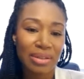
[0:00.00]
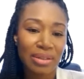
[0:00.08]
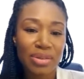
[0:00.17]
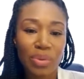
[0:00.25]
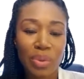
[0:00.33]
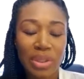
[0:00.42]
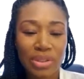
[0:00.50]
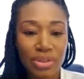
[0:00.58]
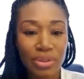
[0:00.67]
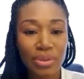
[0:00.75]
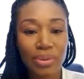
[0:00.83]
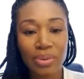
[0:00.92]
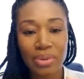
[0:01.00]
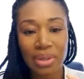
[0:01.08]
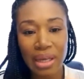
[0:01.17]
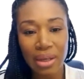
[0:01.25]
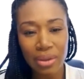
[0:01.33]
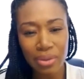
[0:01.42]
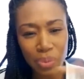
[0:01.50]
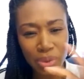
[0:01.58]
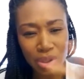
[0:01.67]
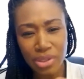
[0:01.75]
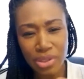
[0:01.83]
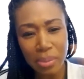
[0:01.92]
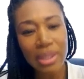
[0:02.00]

So we do health workshop